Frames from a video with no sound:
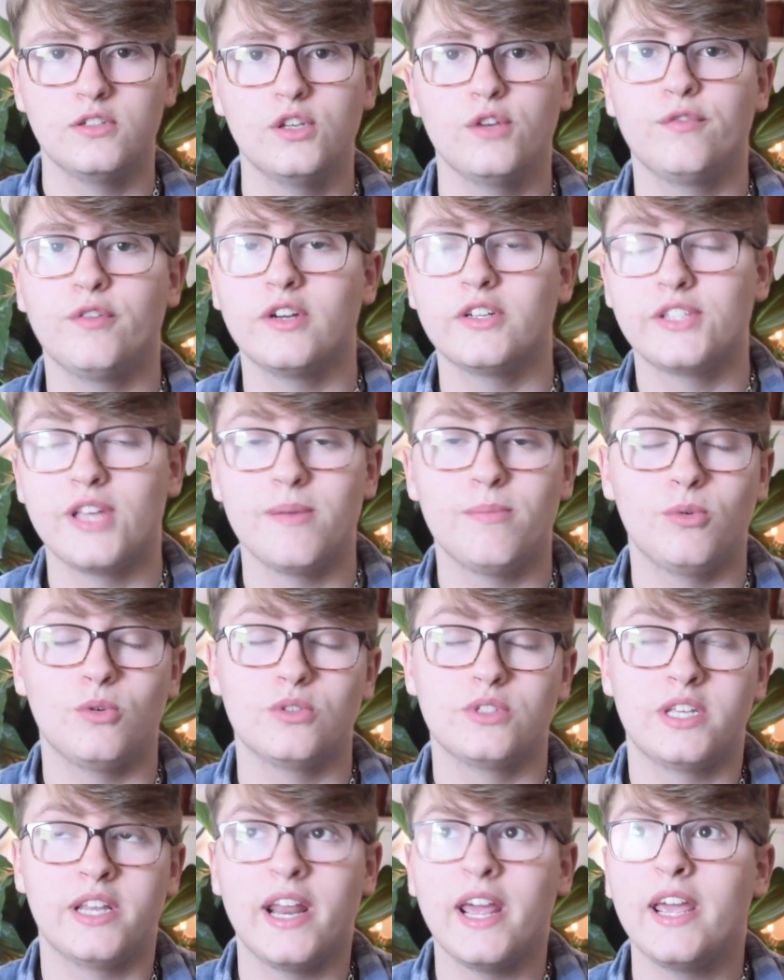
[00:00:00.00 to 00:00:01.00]
So for
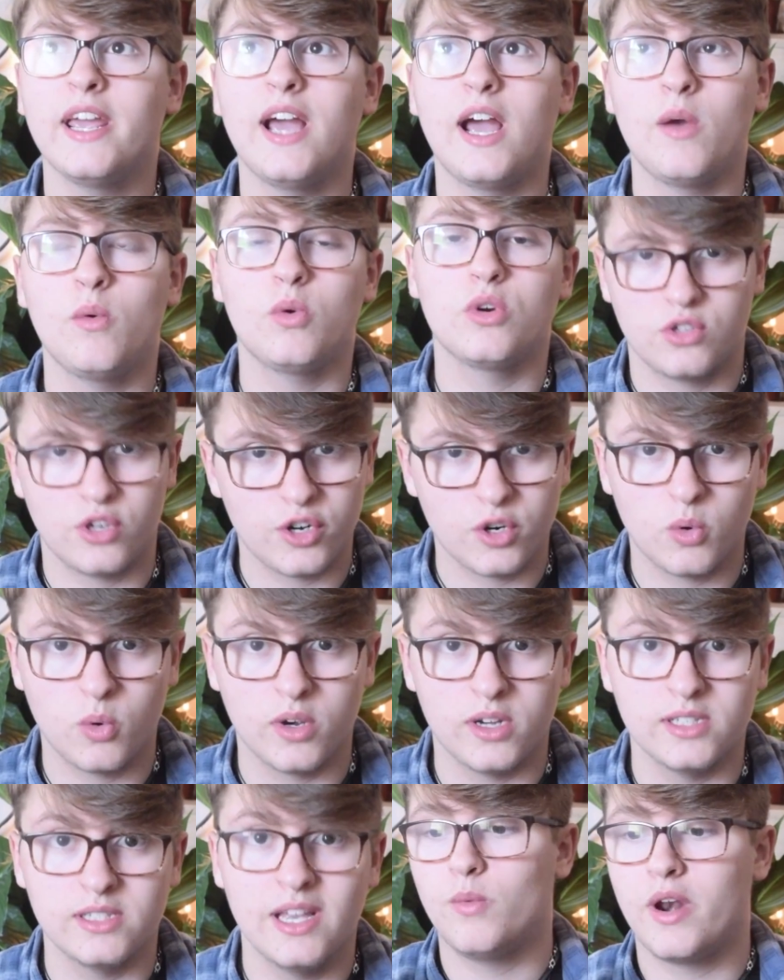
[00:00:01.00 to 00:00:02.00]
example, today I wore
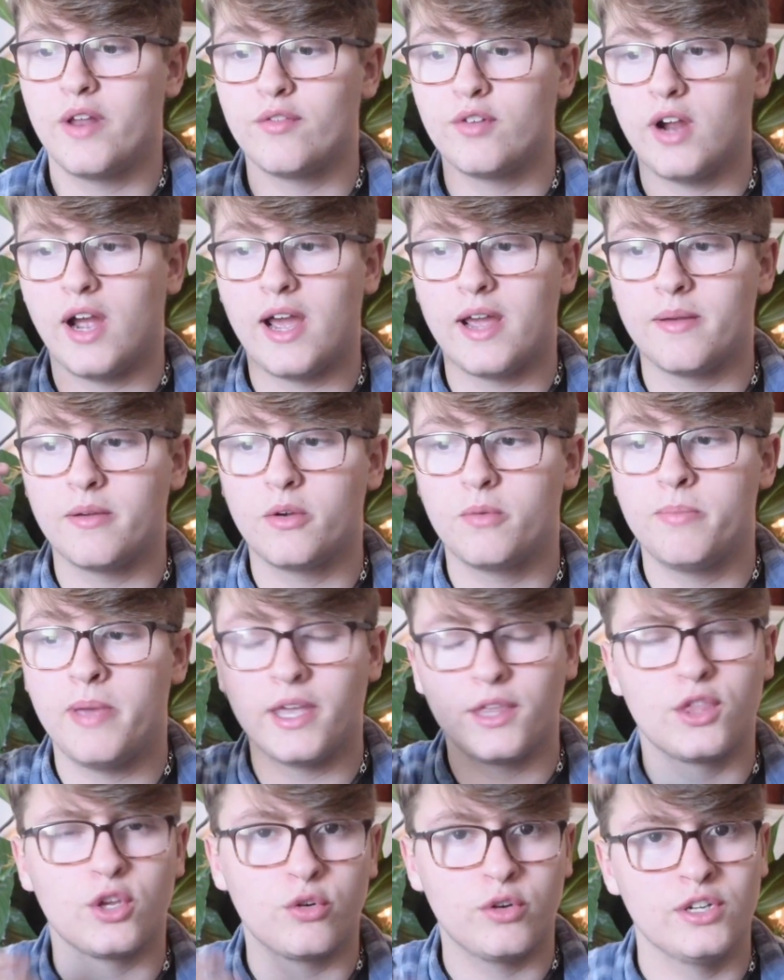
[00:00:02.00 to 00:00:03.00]
turquoise. Whenever I
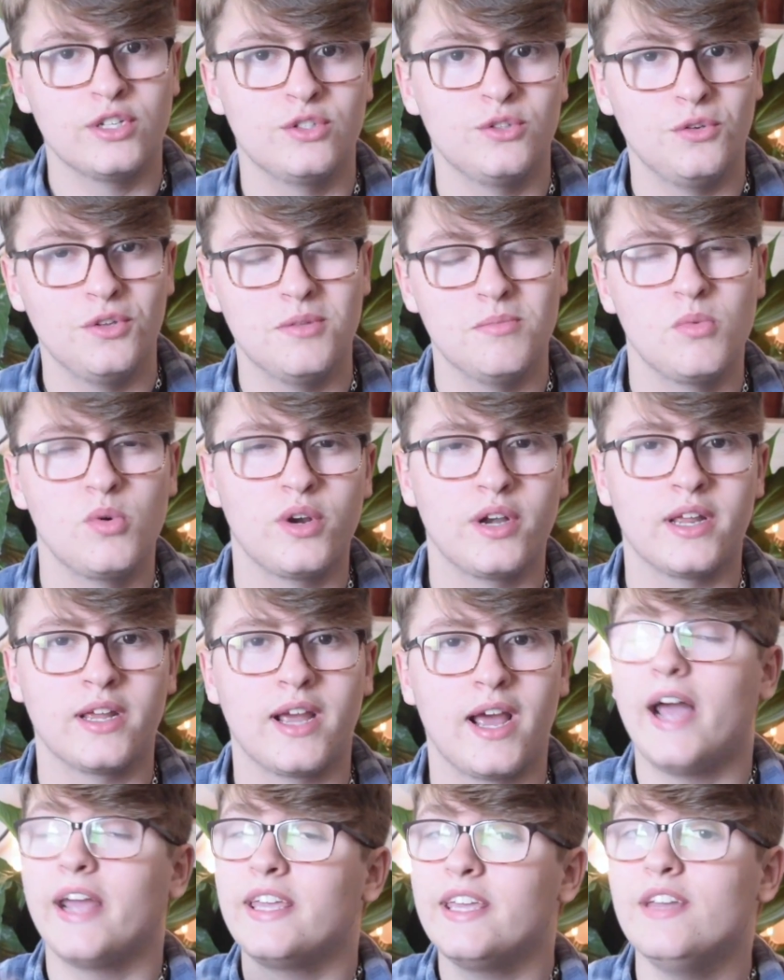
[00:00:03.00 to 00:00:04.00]
pick the crystal in the
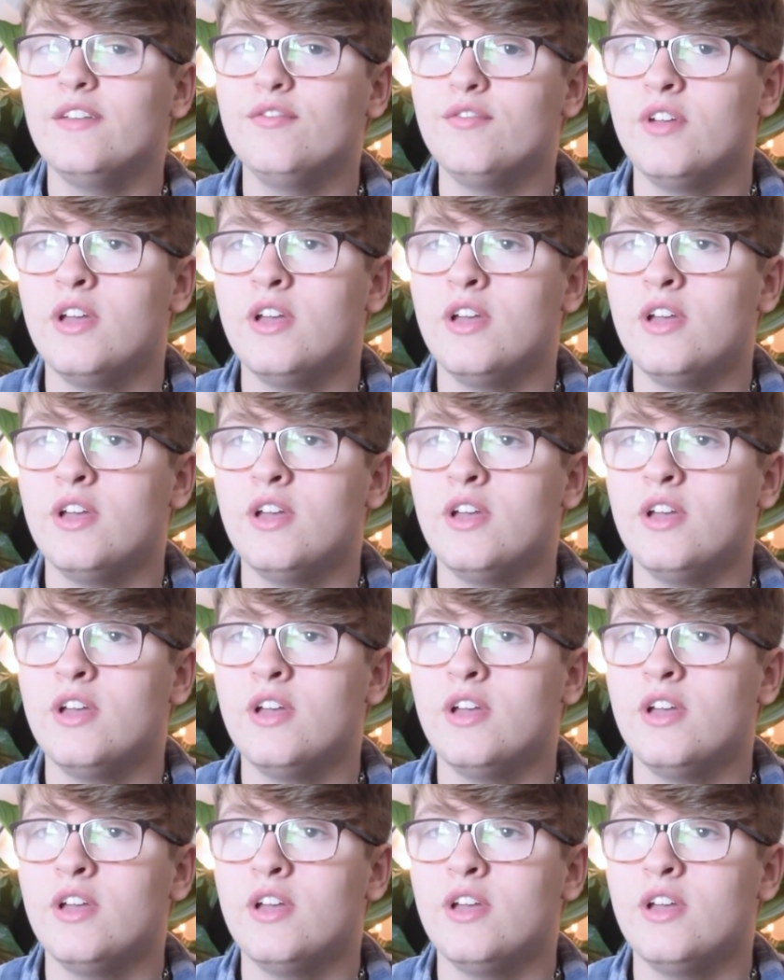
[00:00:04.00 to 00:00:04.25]
morning, I give